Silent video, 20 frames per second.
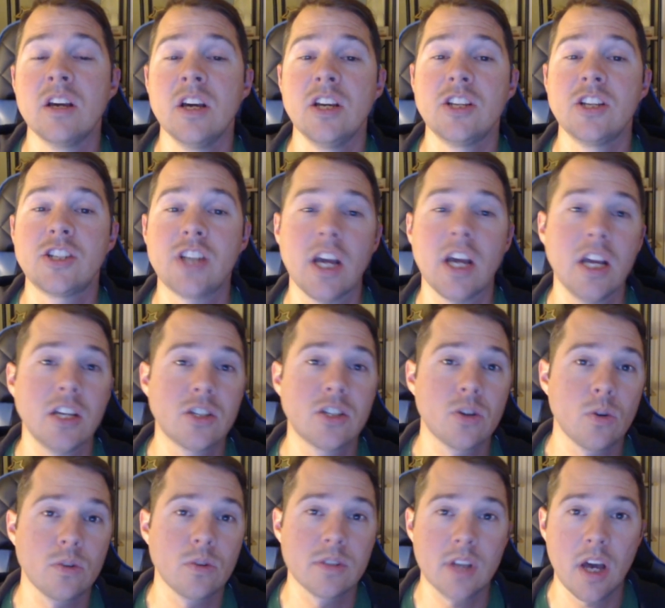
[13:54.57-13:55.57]
change
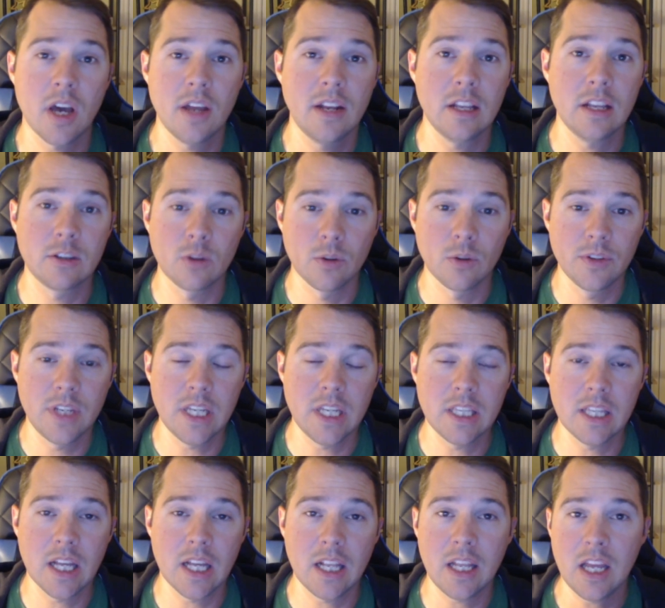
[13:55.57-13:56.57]
those little
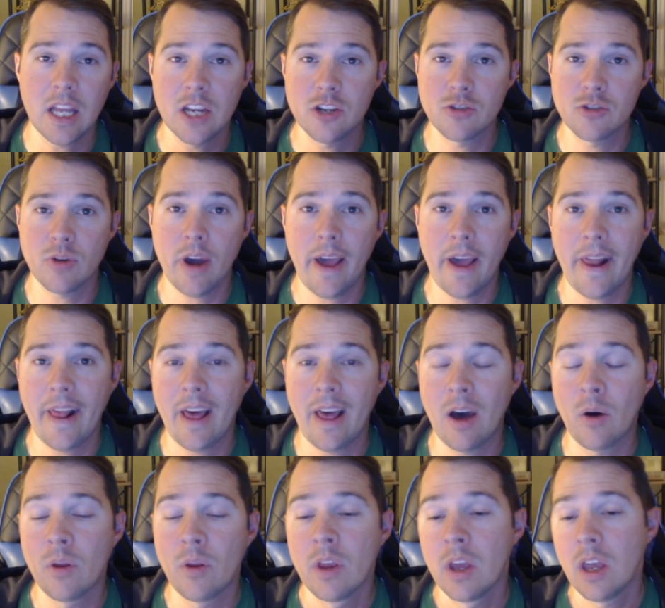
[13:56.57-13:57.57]
detail and try it
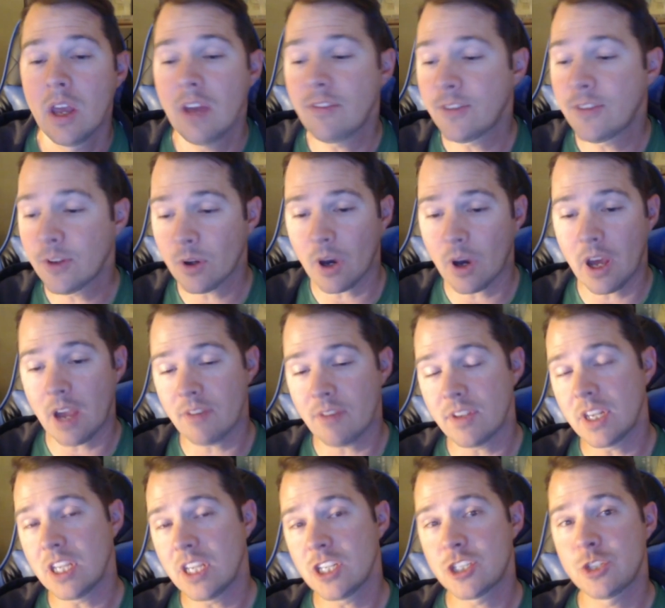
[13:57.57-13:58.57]
out. If you don't have
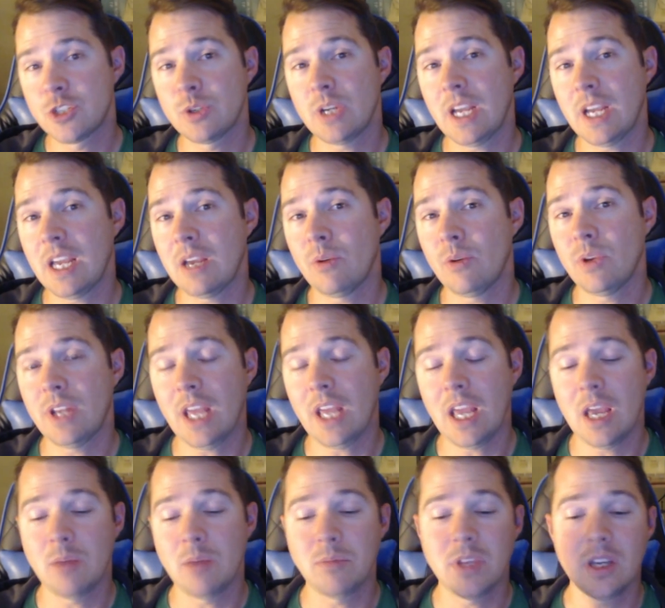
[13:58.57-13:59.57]
an issue with
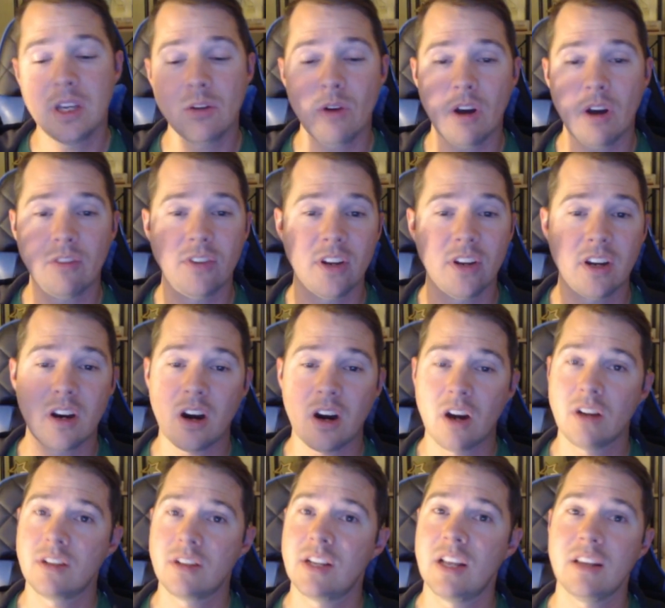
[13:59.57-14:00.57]
AMD graphic
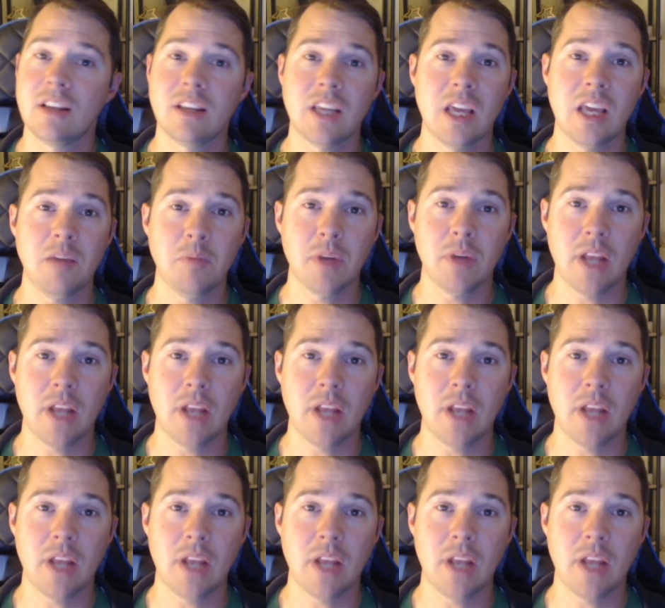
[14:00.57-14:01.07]
card, then keep it